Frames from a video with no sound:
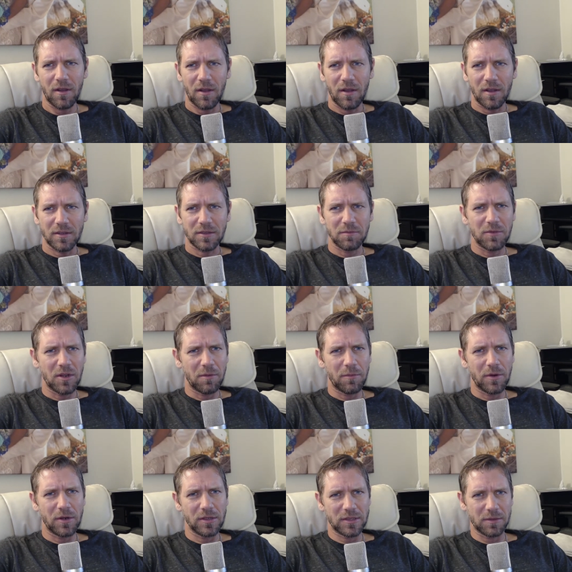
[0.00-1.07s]
some
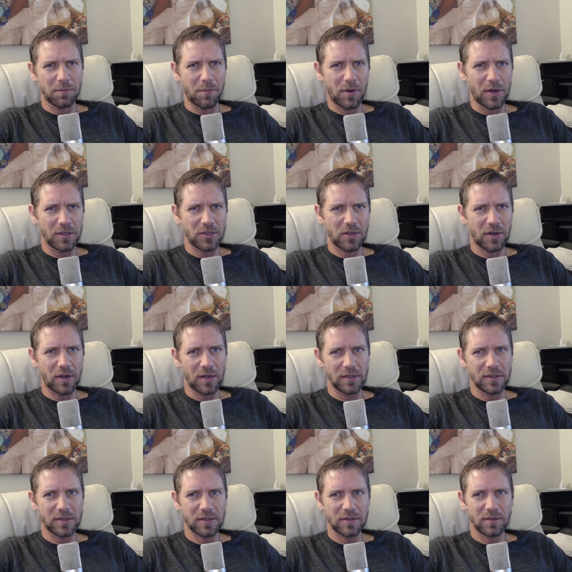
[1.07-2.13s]
numbers, some bar
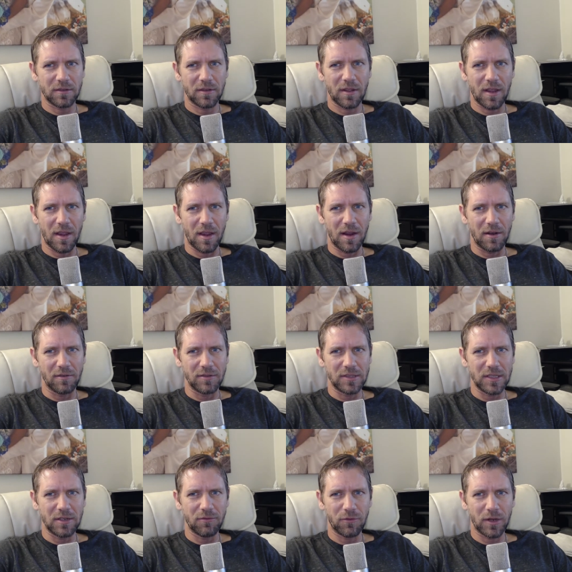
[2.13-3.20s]
charts, and
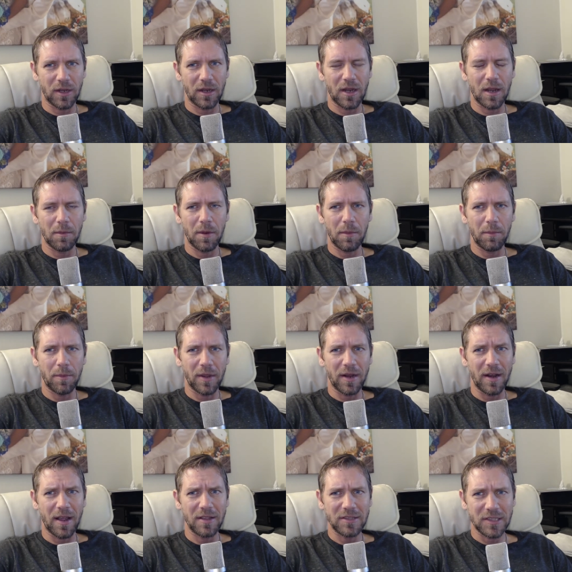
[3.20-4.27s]
see if we can come up
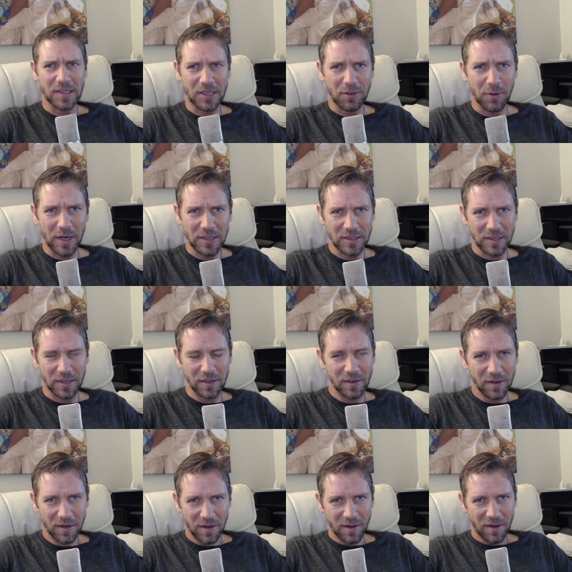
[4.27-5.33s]
and answer the question
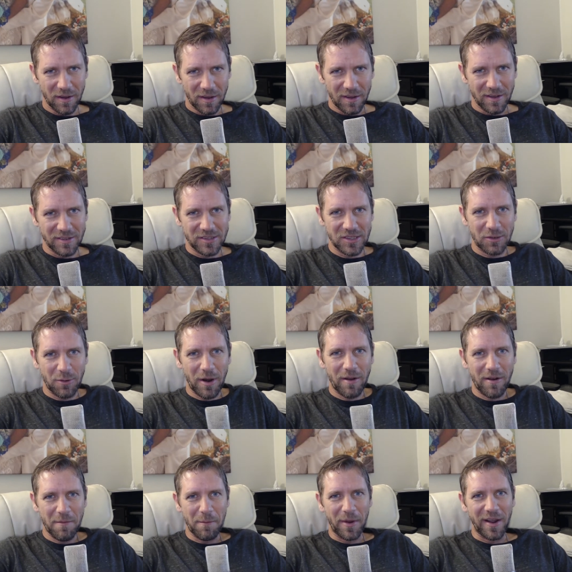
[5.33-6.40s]
is
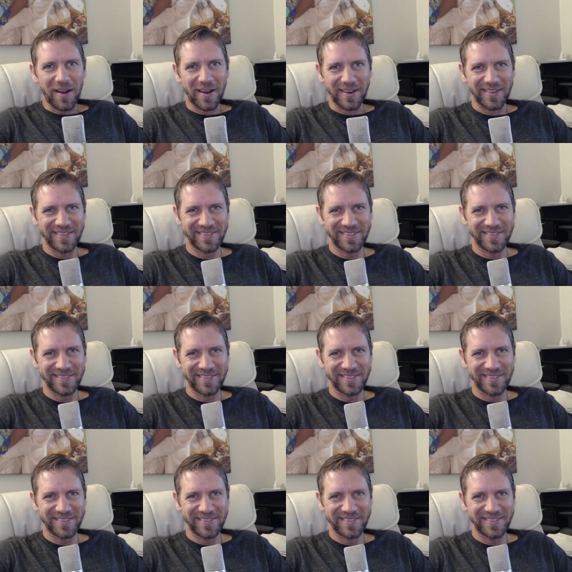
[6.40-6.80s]
square a buy?